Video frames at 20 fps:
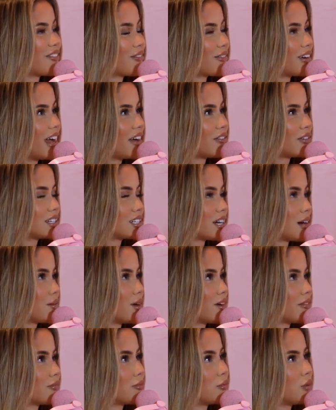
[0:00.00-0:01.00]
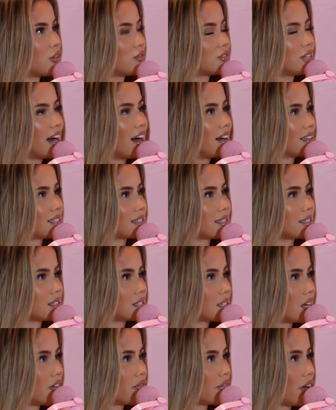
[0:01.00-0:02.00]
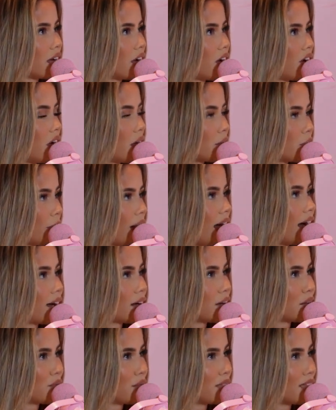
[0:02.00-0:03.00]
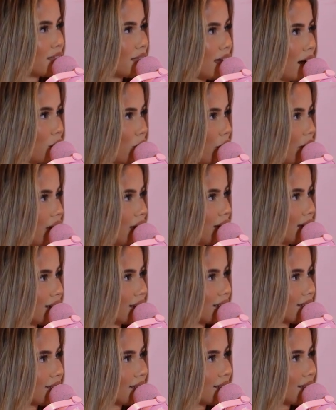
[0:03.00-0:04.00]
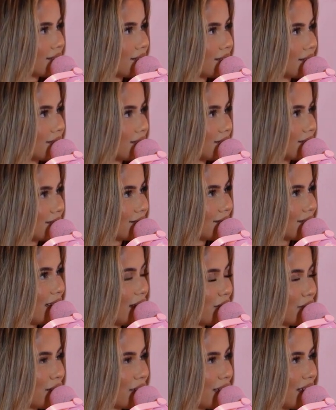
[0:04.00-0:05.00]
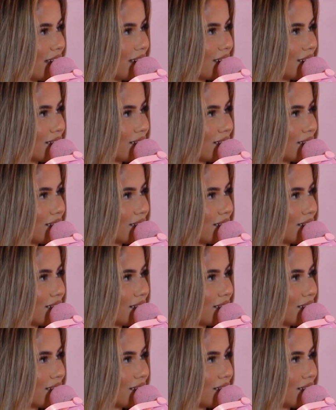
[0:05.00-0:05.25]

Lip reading: Every time I've moved houses and stuff, like I'll unpack within that week. everything.